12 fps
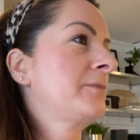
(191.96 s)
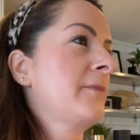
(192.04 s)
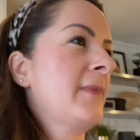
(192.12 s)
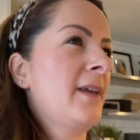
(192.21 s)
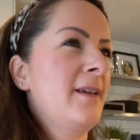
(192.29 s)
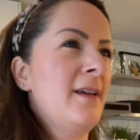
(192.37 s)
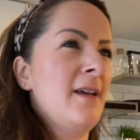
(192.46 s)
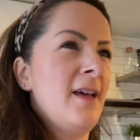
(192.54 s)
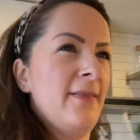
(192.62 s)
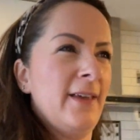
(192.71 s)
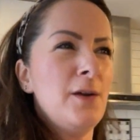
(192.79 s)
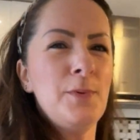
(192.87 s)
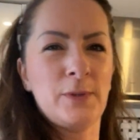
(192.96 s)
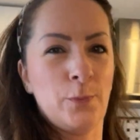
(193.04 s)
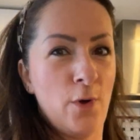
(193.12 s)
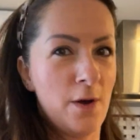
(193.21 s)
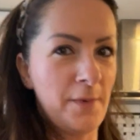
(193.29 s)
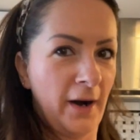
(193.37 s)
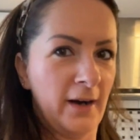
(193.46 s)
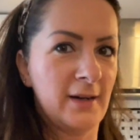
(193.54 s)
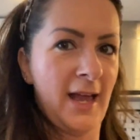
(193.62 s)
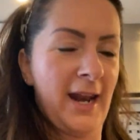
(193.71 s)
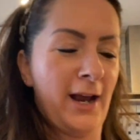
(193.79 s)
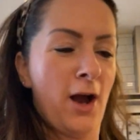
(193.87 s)
I think it was
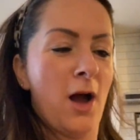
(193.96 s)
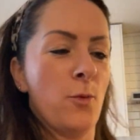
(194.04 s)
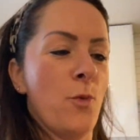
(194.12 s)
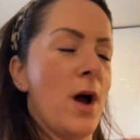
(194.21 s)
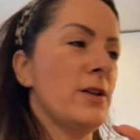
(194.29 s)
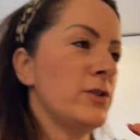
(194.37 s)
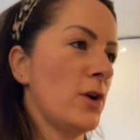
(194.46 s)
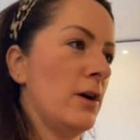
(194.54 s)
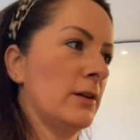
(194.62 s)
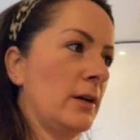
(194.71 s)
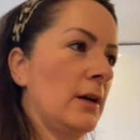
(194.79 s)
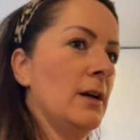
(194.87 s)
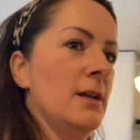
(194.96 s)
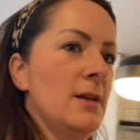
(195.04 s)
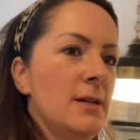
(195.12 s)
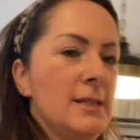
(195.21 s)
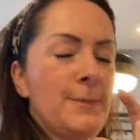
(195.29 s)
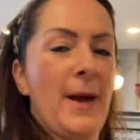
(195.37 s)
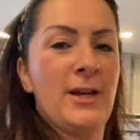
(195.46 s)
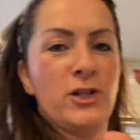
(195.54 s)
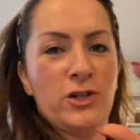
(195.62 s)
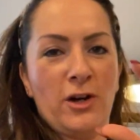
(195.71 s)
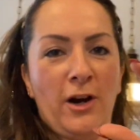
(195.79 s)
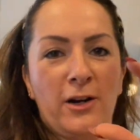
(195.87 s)
Walmart, and I got $1
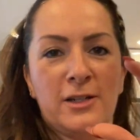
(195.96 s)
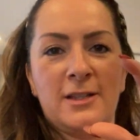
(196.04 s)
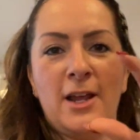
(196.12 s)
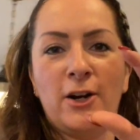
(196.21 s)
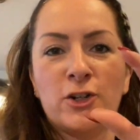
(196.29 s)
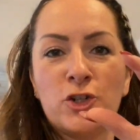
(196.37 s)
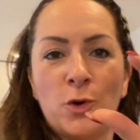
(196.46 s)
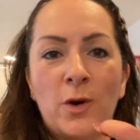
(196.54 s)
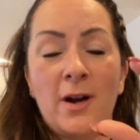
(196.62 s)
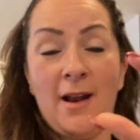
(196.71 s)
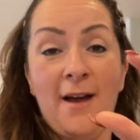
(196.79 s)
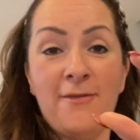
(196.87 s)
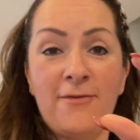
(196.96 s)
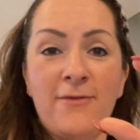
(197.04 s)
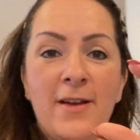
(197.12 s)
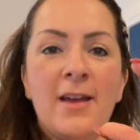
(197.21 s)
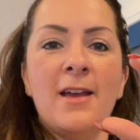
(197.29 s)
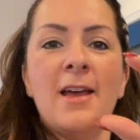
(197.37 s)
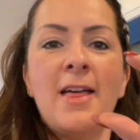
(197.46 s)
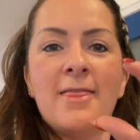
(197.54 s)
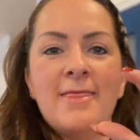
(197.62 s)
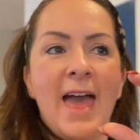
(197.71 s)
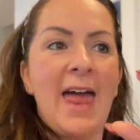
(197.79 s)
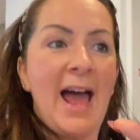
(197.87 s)
spice jars that are short enough
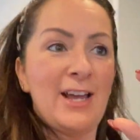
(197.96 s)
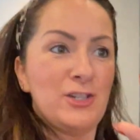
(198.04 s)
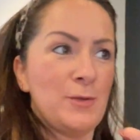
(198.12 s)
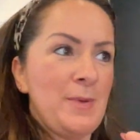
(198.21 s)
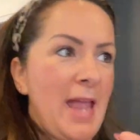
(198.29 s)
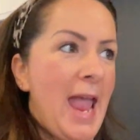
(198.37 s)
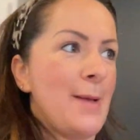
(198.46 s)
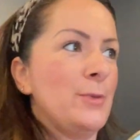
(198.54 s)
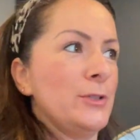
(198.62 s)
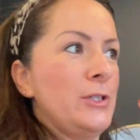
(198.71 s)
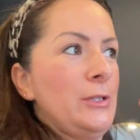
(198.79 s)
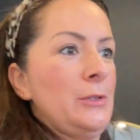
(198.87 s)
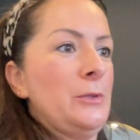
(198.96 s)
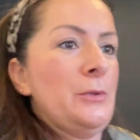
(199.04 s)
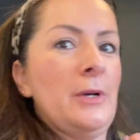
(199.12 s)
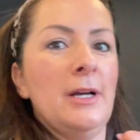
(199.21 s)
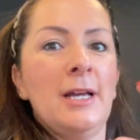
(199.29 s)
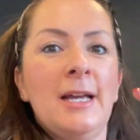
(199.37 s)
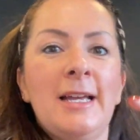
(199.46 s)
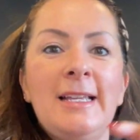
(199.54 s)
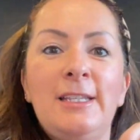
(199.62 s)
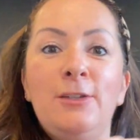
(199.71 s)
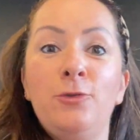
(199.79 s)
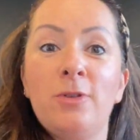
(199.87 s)
that I should be able to
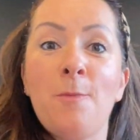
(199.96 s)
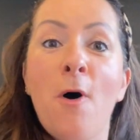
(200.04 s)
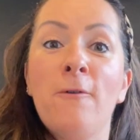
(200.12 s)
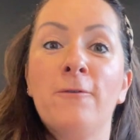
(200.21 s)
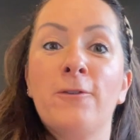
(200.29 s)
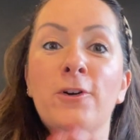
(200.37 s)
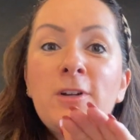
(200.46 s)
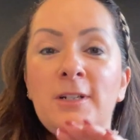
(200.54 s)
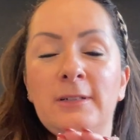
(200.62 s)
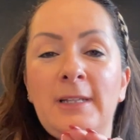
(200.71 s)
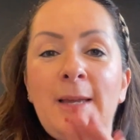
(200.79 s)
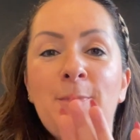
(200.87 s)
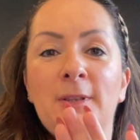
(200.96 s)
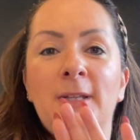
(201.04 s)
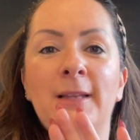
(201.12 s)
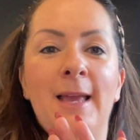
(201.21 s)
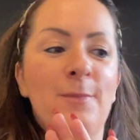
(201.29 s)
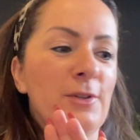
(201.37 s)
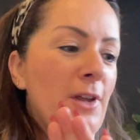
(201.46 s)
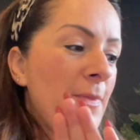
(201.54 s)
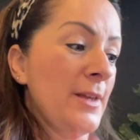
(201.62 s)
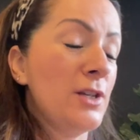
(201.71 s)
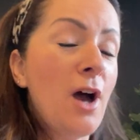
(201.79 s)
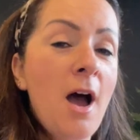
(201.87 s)
do them all vertically and put the labels
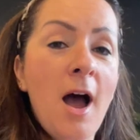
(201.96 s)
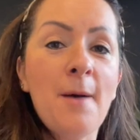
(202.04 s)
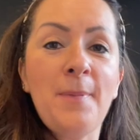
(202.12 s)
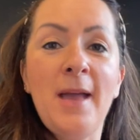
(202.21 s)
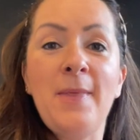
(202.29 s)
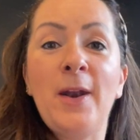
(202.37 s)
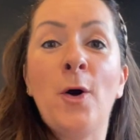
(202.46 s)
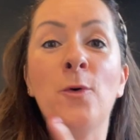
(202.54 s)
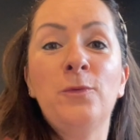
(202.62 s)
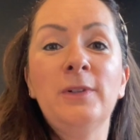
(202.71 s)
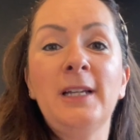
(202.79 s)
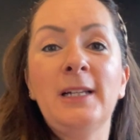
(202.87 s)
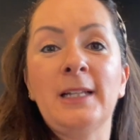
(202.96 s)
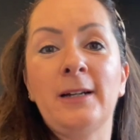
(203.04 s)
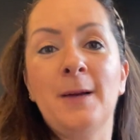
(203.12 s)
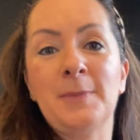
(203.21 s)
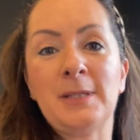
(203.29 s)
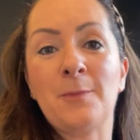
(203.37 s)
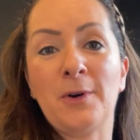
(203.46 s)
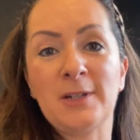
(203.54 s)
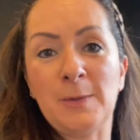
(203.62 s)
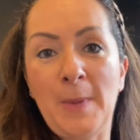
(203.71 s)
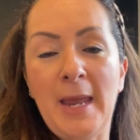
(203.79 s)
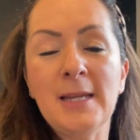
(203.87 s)
on the top, and then hopefully clear up some more
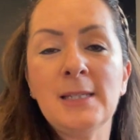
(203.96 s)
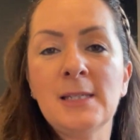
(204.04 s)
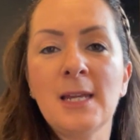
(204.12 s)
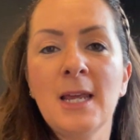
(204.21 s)
space